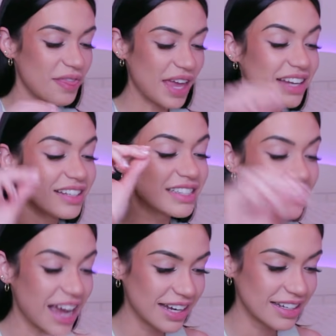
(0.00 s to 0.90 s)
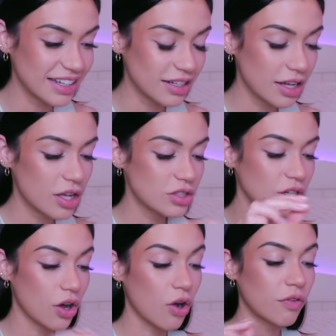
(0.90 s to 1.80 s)
They decided to
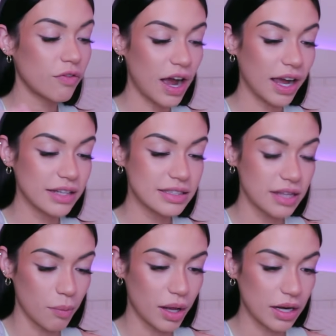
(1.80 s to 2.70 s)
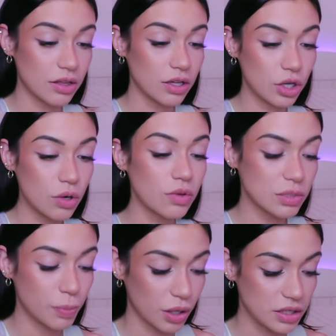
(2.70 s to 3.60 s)
go find somebody that knew this
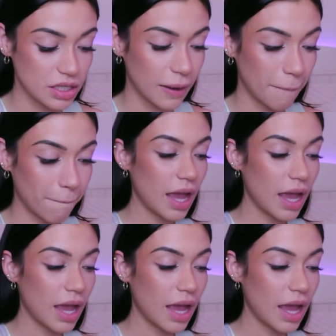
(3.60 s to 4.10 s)
person,